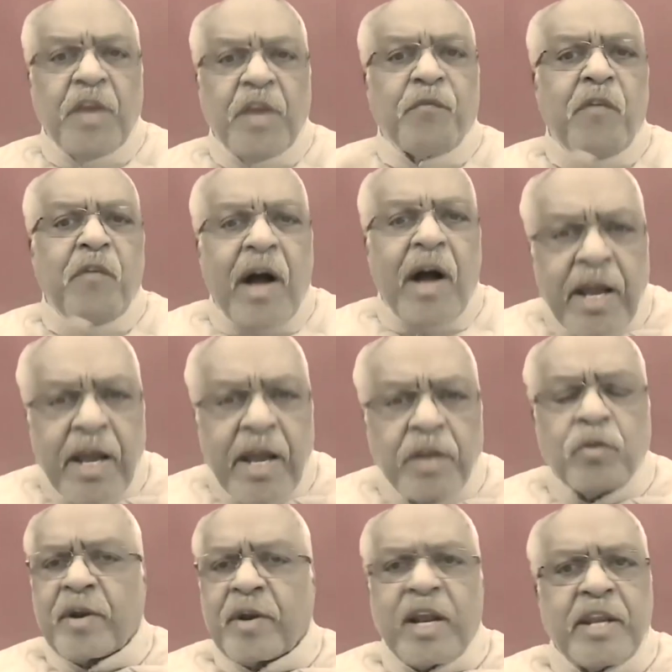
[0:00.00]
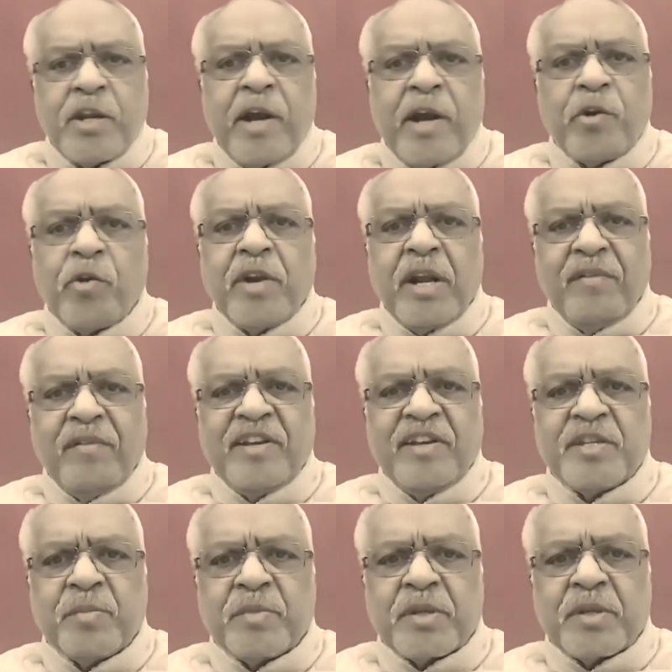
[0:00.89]
If I go, right now I don't have
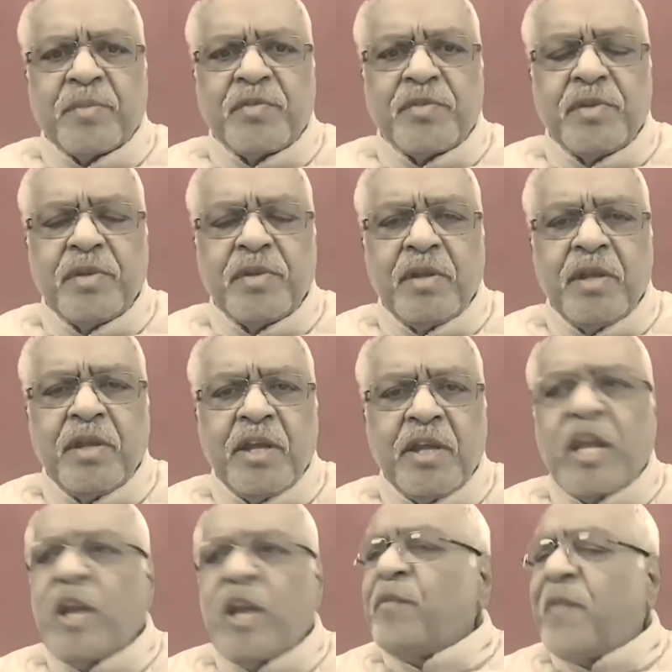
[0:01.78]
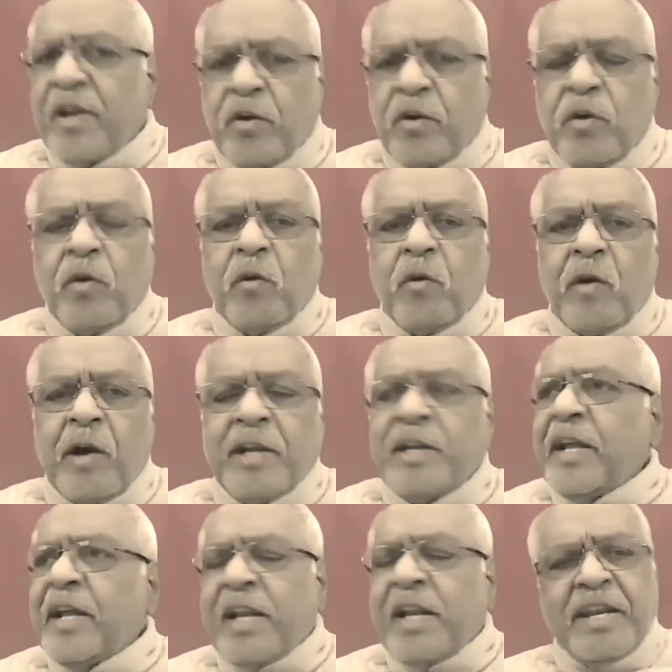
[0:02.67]
any symptoms. If I go
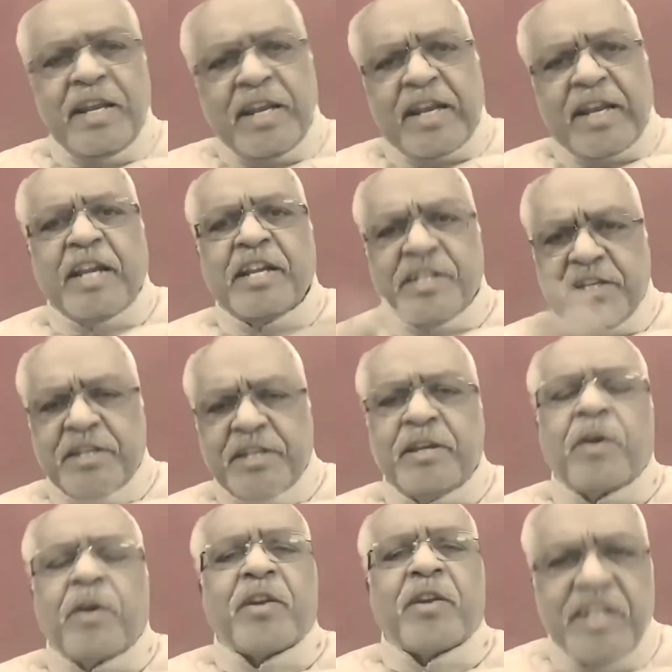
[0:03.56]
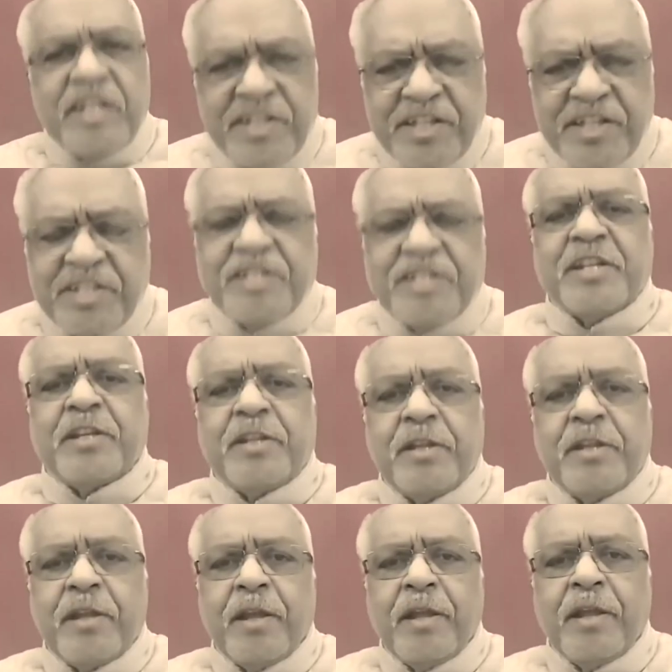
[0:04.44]
and get an EKG or ECG,
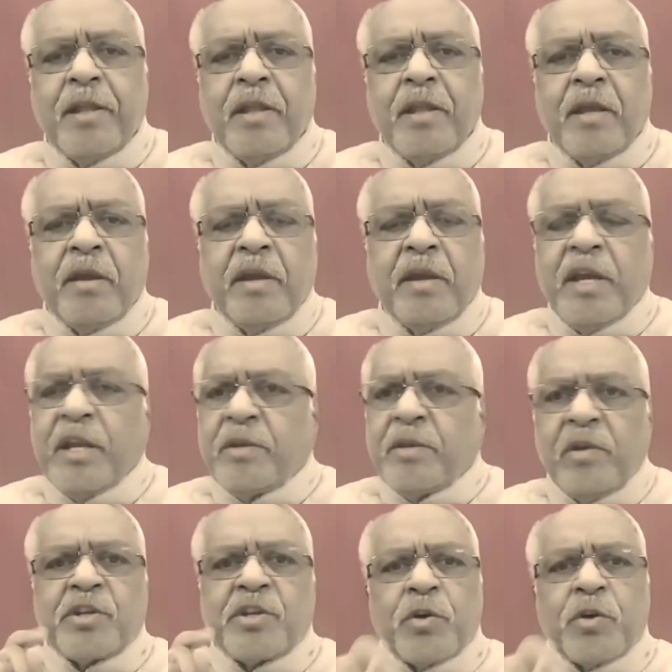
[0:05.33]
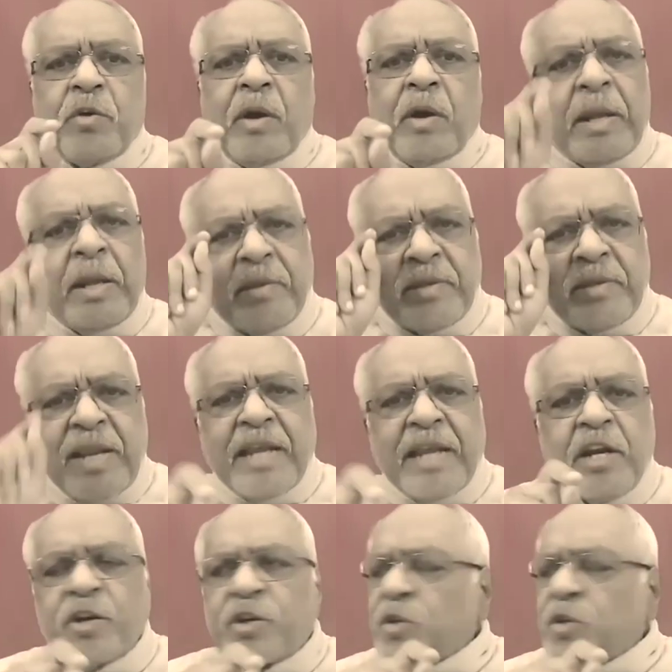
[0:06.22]
it will show, is
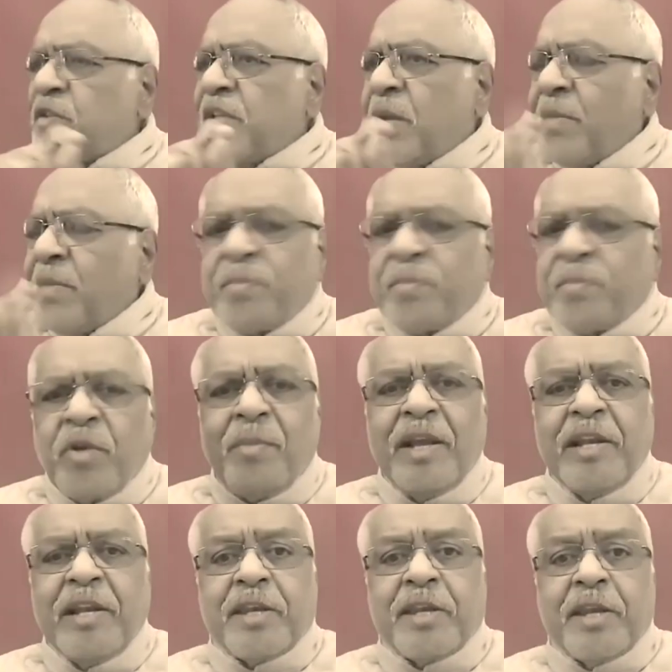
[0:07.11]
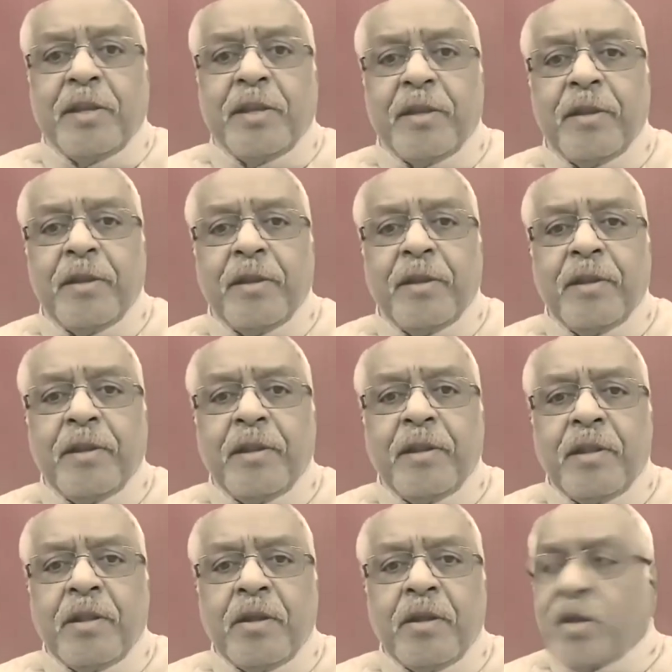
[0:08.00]
likely to show some abnormality.
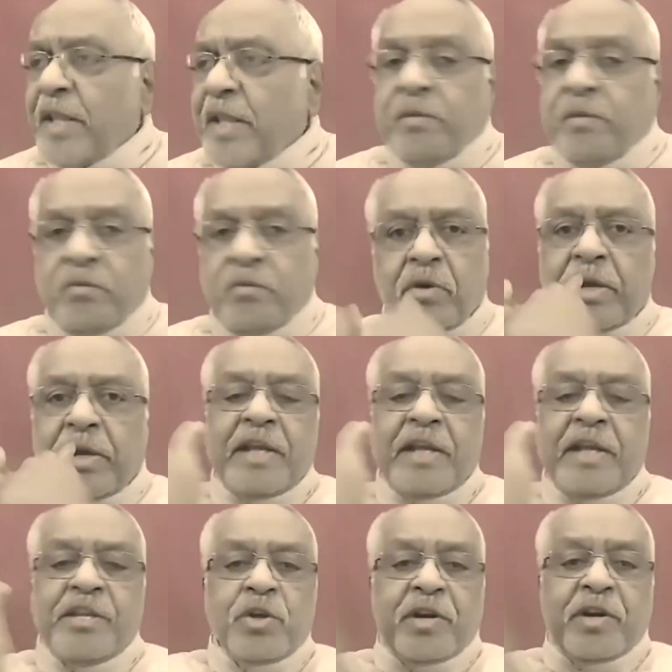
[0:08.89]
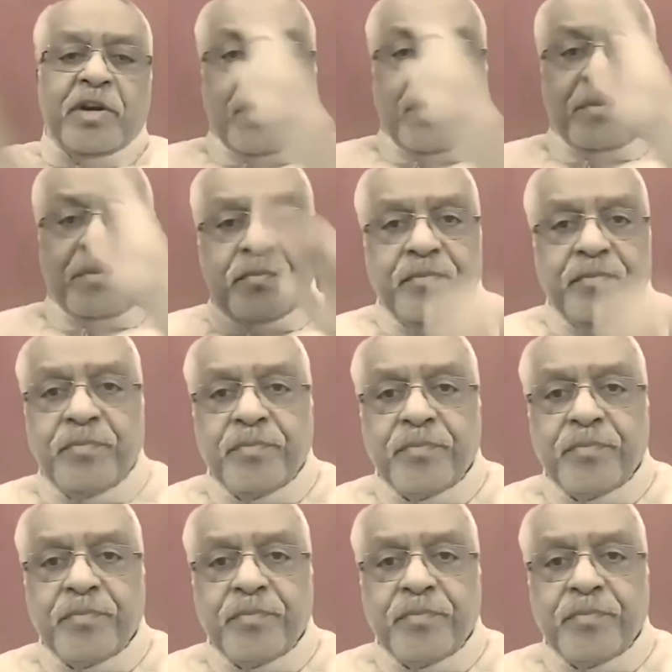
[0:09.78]
Oh, then, okay, angiogram.